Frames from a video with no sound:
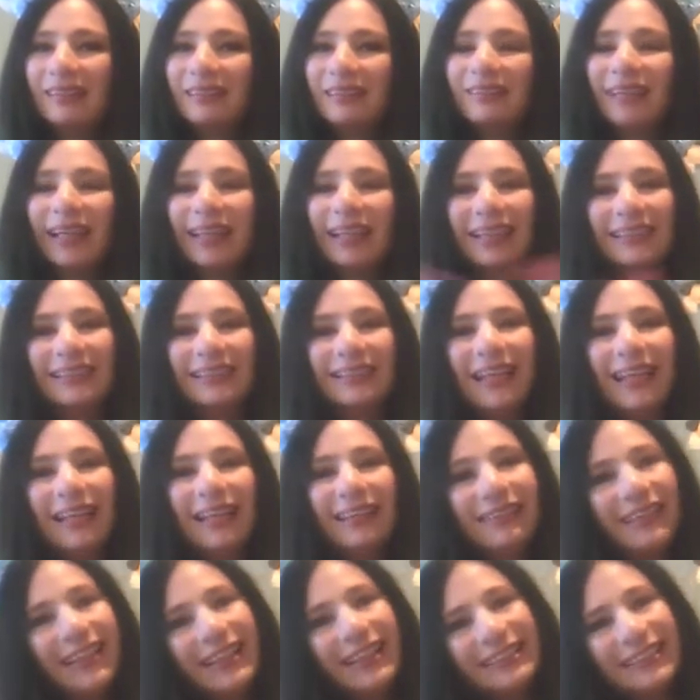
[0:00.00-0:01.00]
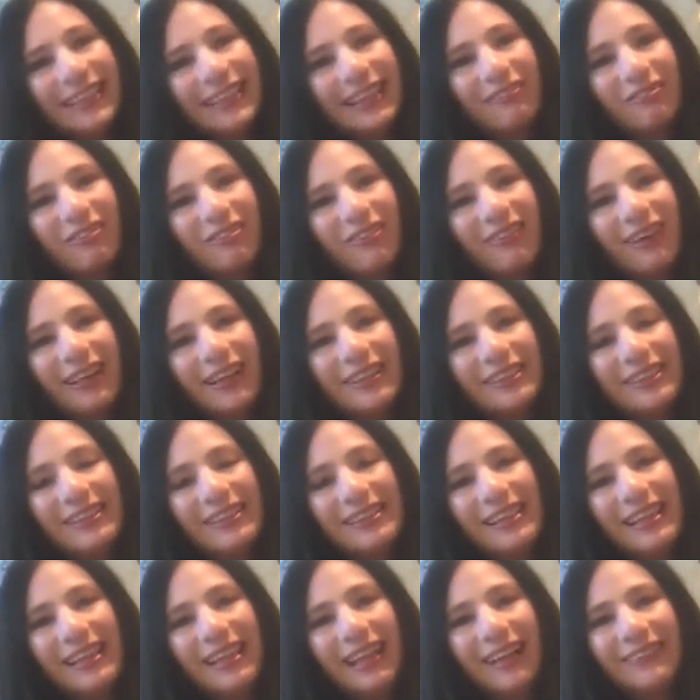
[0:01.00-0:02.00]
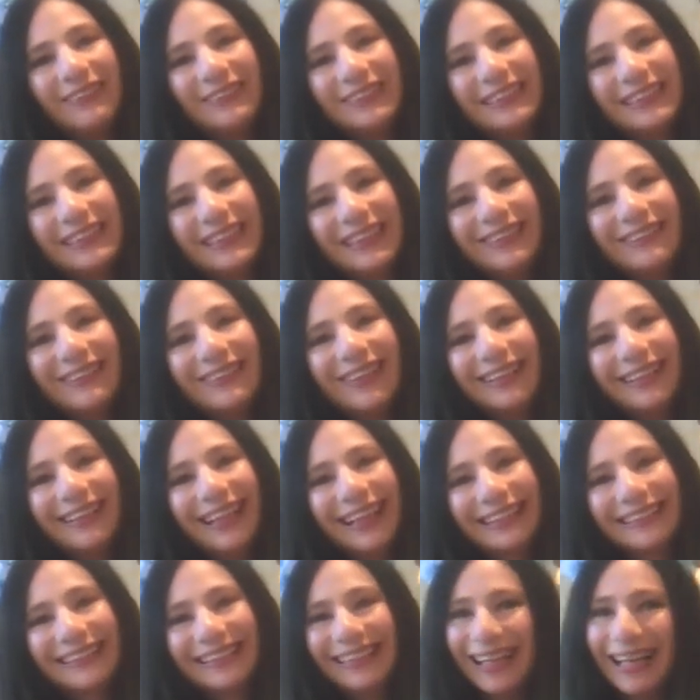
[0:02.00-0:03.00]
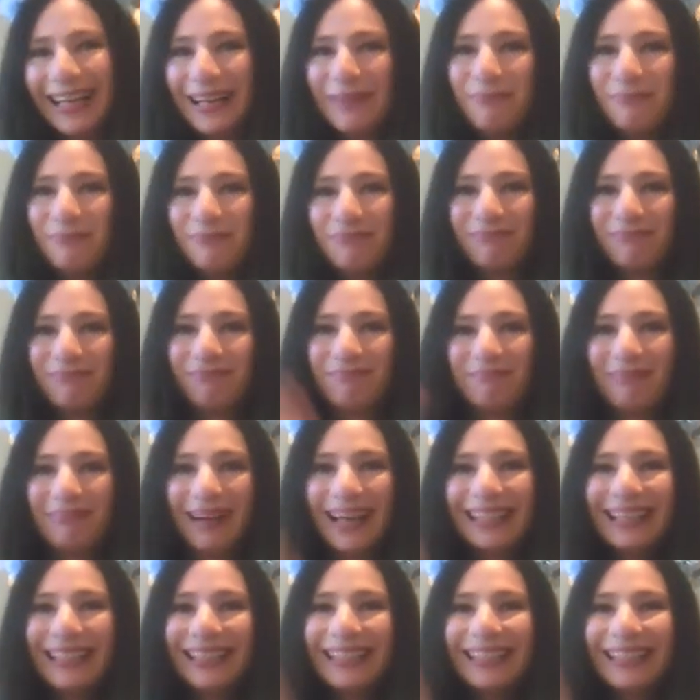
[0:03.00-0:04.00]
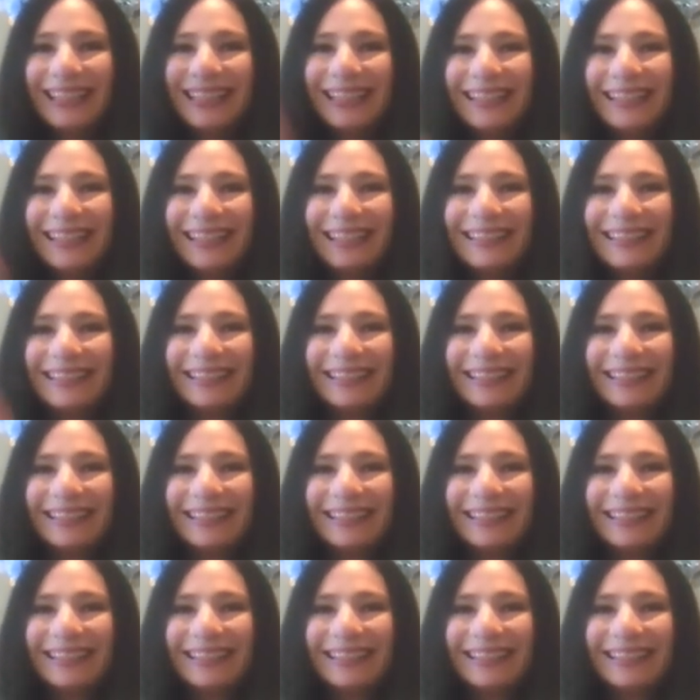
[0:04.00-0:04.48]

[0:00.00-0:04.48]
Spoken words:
Like I said, thanks again for watching, and I will see you all next time. Bye!